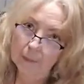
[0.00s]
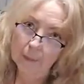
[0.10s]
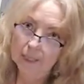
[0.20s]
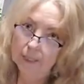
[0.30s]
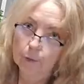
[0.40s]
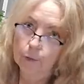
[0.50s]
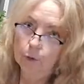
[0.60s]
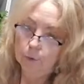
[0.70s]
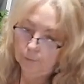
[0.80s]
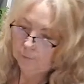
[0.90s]
a basic
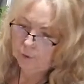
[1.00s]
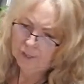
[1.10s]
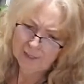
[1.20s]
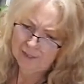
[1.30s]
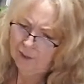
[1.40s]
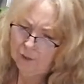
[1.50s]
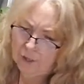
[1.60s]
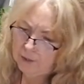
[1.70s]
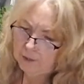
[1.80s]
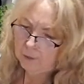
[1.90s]
roux. You guys know
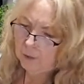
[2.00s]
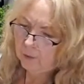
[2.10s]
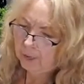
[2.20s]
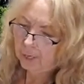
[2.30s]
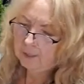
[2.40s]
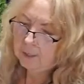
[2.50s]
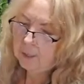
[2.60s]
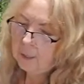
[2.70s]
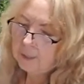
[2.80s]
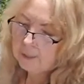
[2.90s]
how to do all that.
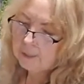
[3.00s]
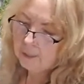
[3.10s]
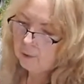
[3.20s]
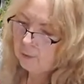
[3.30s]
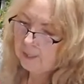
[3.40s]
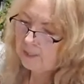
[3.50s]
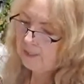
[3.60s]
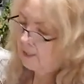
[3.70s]
So it's,